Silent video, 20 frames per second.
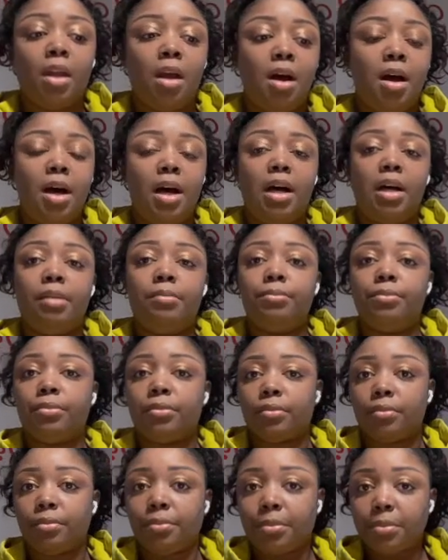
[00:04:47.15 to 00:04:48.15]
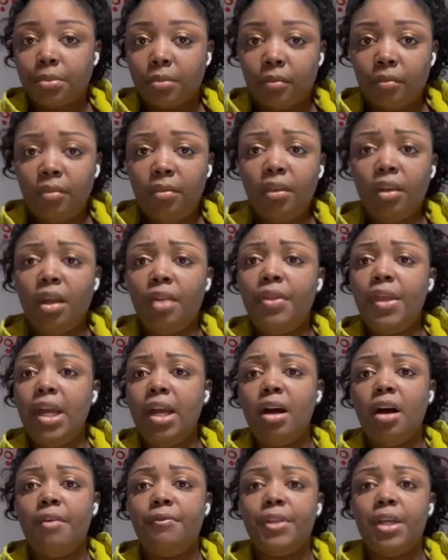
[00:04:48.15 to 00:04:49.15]

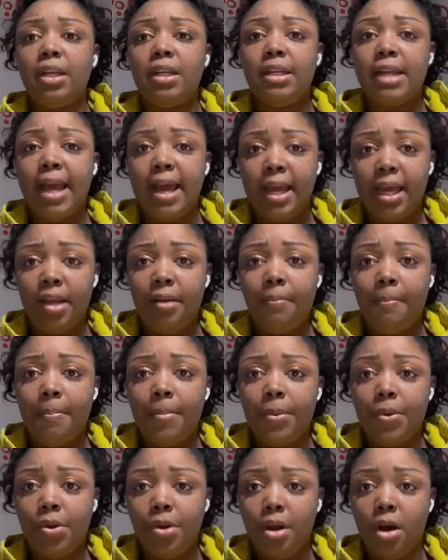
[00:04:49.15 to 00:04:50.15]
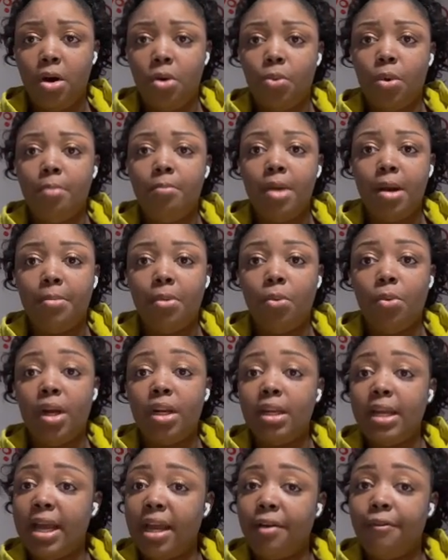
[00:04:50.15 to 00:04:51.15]
Think of the day, remember
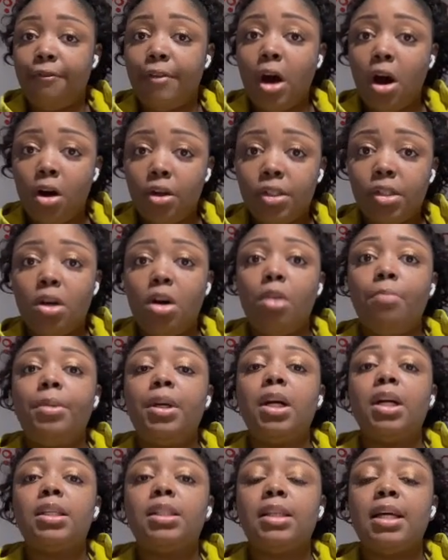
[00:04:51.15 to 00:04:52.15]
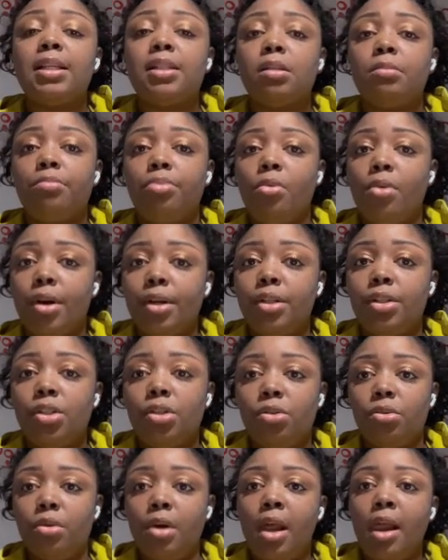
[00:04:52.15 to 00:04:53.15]
what day it falls on, because that's important
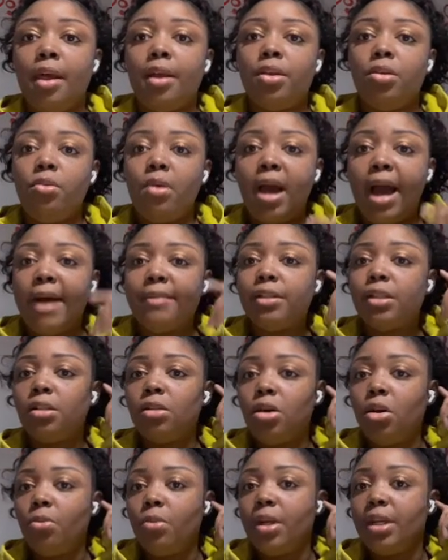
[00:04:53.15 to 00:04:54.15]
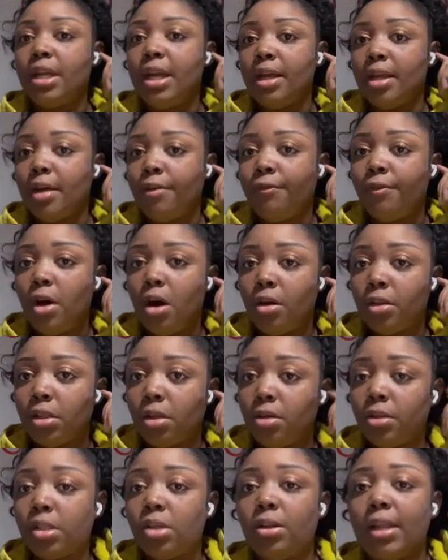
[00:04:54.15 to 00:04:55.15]
too. You have to know what day that falls
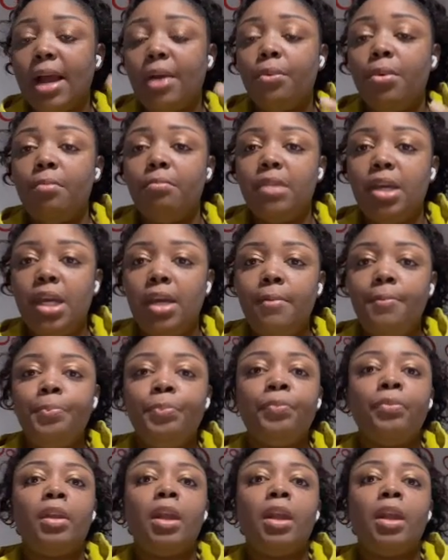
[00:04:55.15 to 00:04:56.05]
on. So like with me,